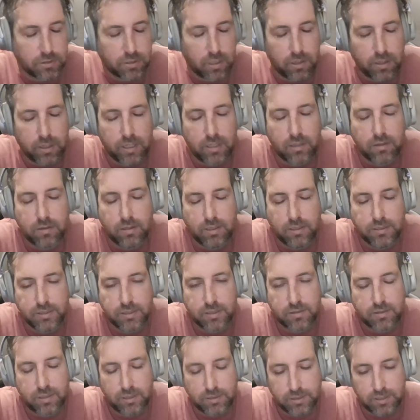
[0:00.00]
So I think there's
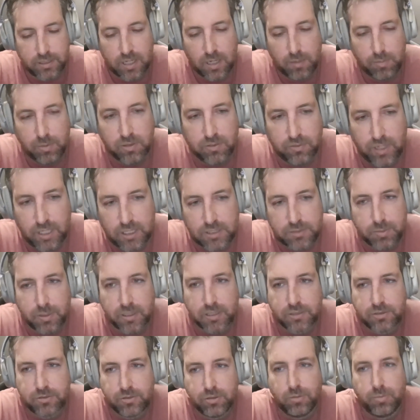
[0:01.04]
a couple of
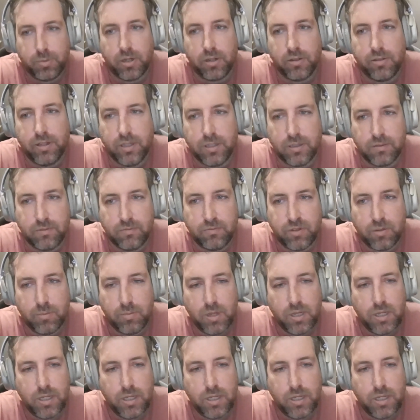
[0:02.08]
aspects to it, but I think for